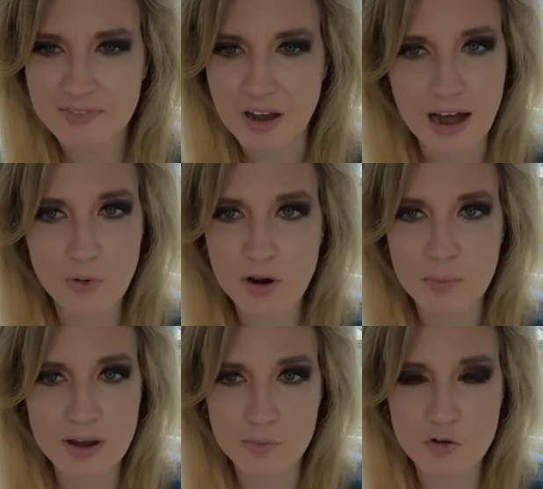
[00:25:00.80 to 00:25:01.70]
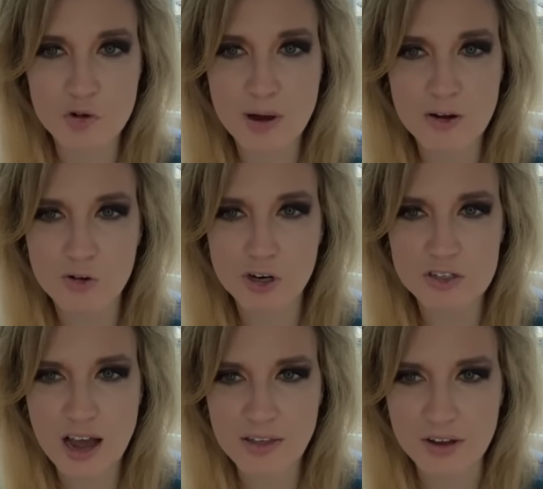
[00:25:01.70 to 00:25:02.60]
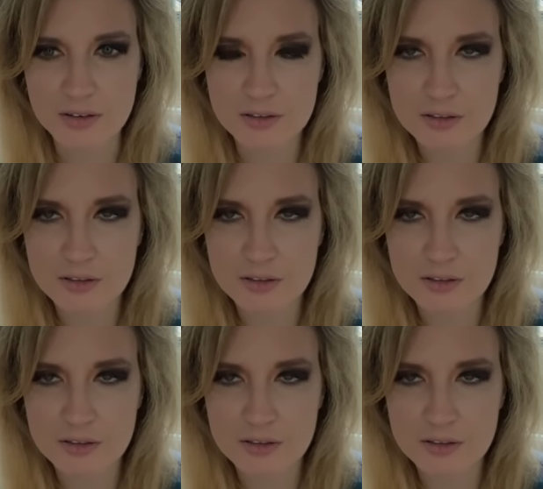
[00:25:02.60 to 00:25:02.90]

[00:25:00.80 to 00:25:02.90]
I don't want to make a movie about critics either.